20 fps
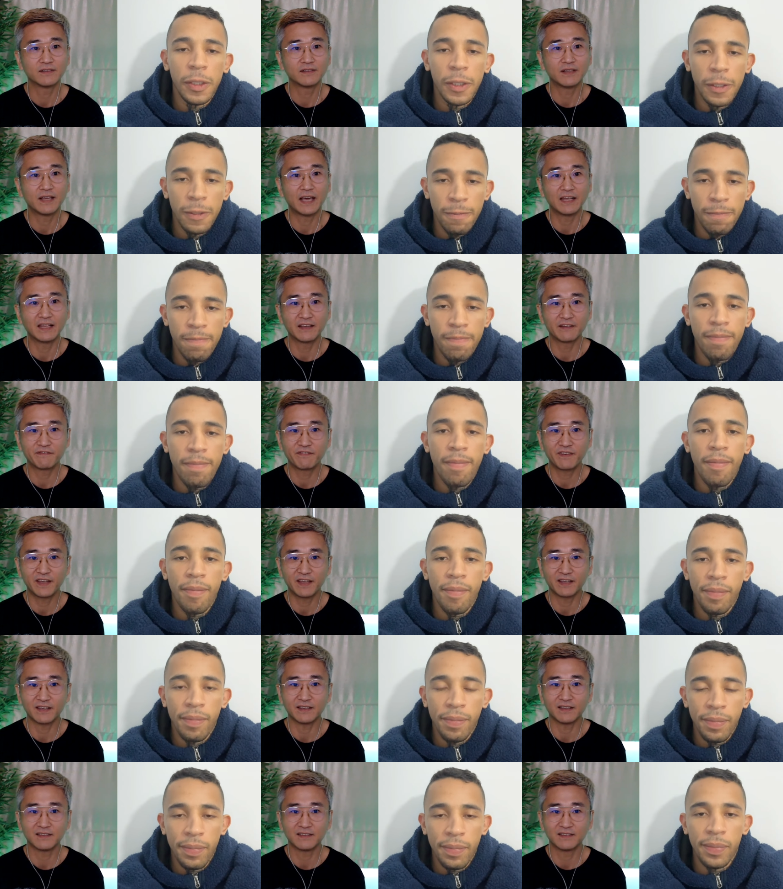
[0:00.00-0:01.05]

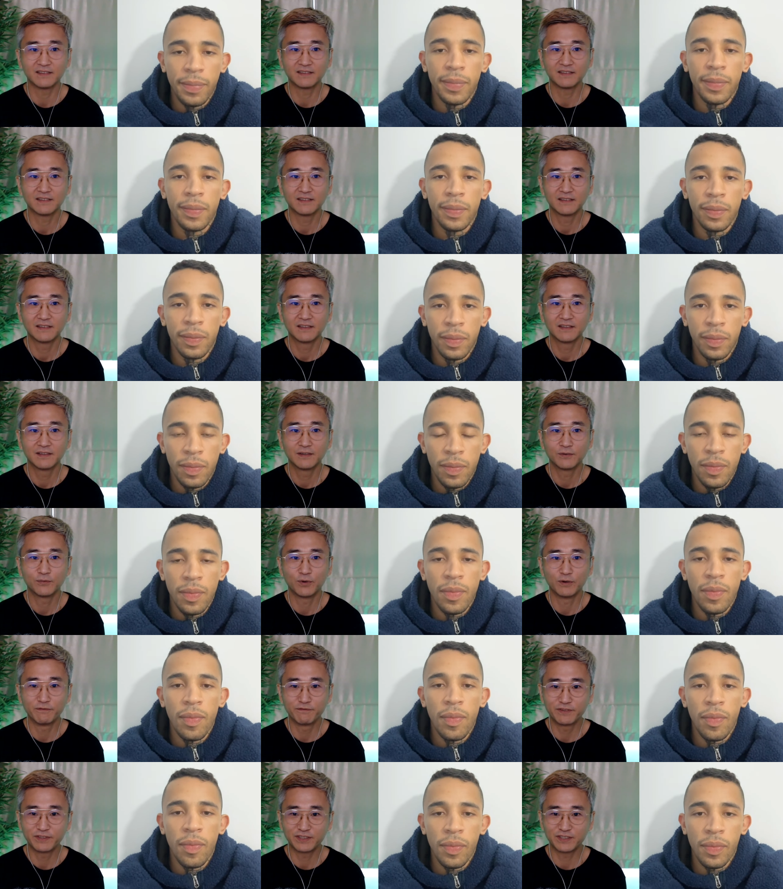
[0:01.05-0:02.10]
Speaker 1: LFA
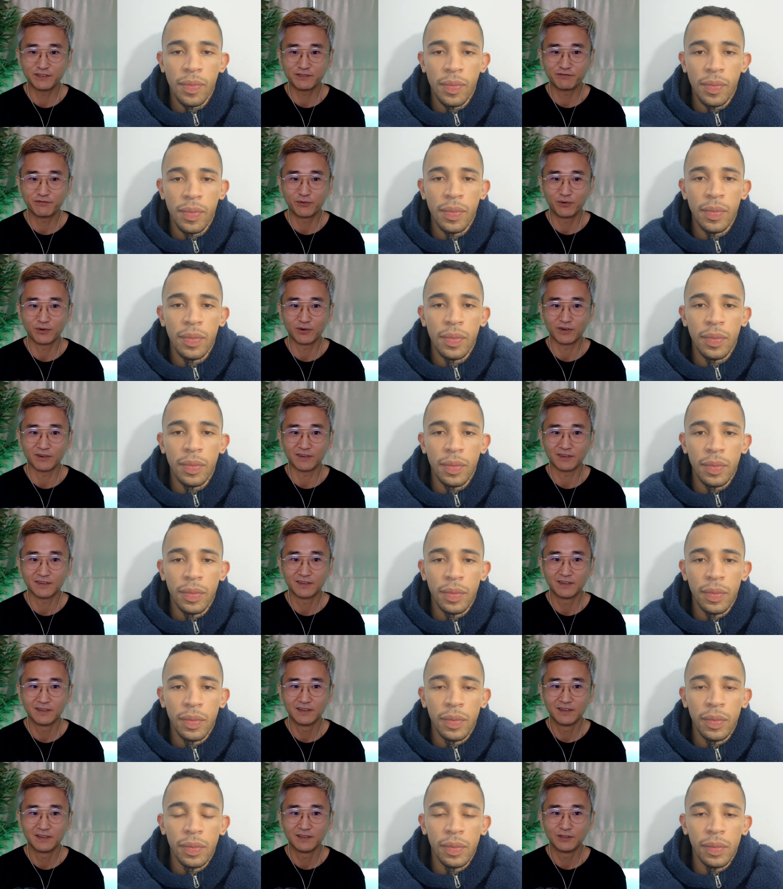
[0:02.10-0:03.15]
154,
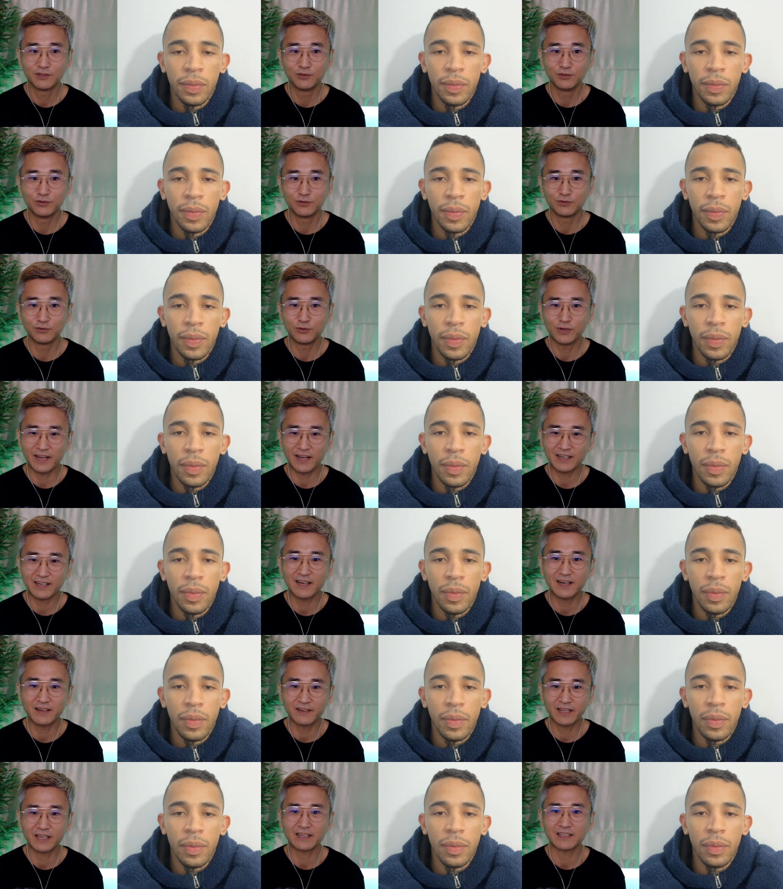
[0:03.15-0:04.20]
you you had kind
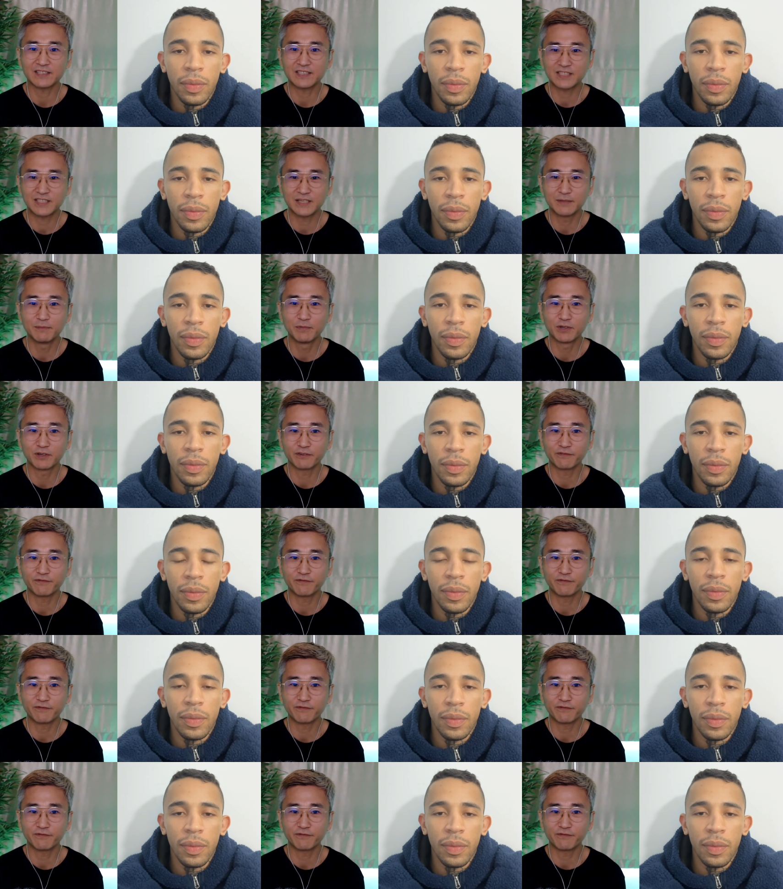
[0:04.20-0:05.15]
of like a similar finish,